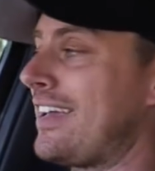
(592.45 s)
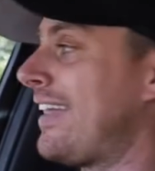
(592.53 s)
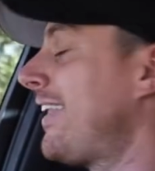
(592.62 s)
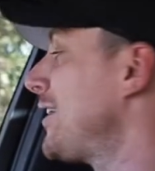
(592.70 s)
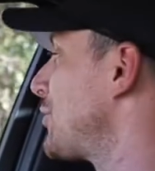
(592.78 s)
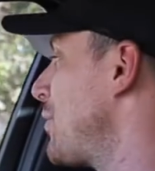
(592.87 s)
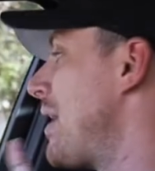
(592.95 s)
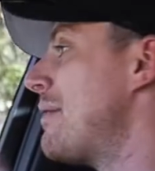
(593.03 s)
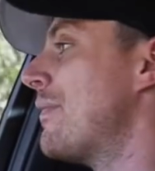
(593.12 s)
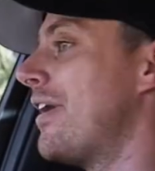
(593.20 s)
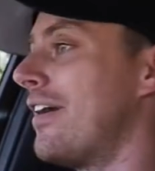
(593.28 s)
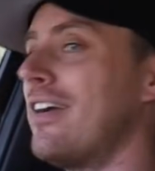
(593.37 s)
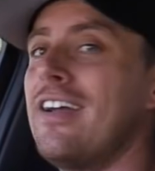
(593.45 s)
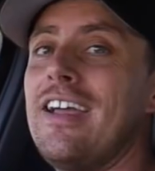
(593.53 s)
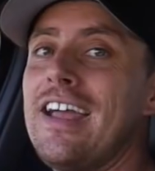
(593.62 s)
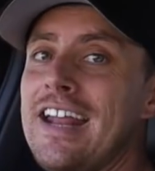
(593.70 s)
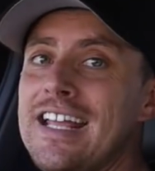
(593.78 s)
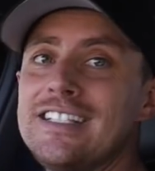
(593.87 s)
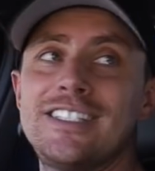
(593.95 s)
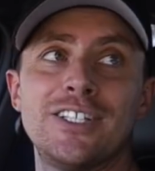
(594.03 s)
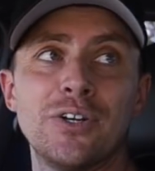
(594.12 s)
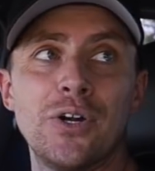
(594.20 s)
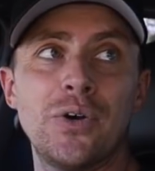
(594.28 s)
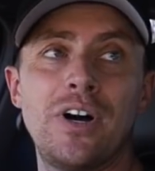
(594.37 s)
And let's remember, it ain't
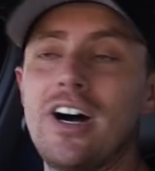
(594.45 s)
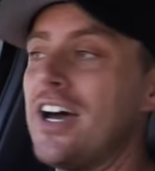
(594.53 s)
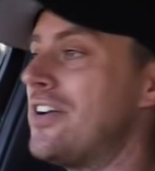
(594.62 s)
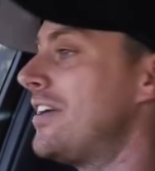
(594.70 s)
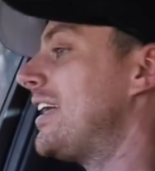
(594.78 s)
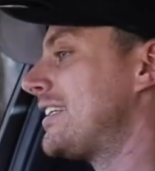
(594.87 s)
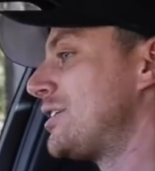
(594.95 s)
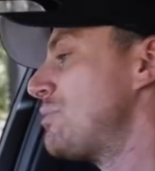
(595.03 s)
0 to 100 that's